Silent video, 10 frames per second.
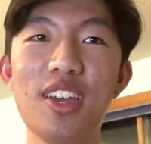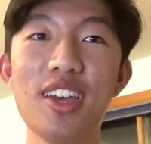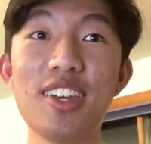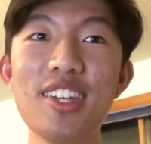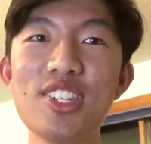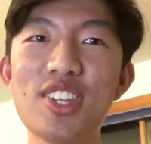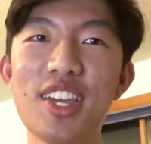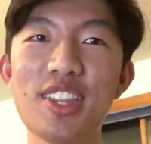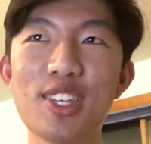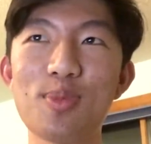
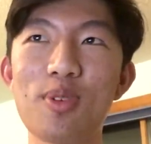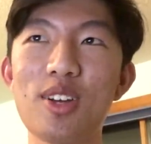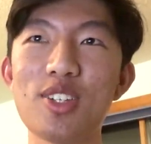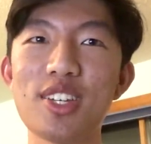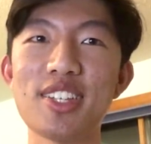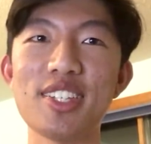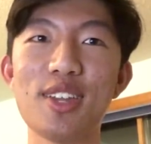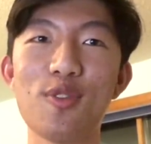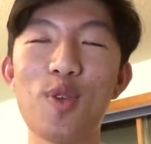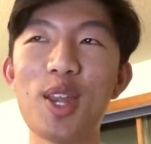initiate these projects instead
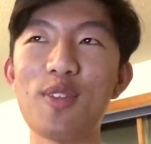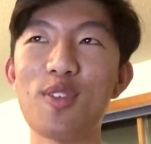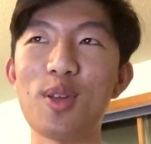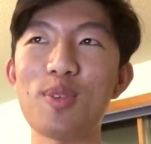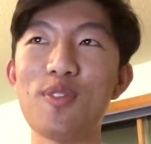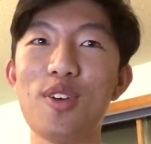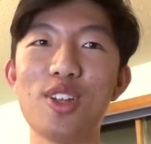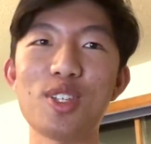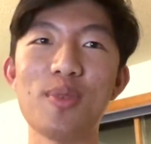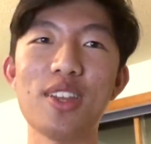of waiting for them to fall
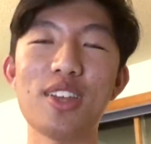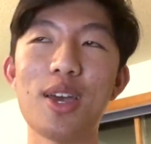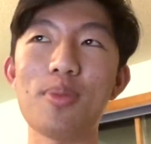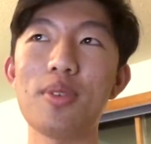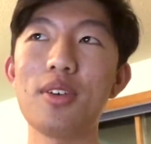into my lap.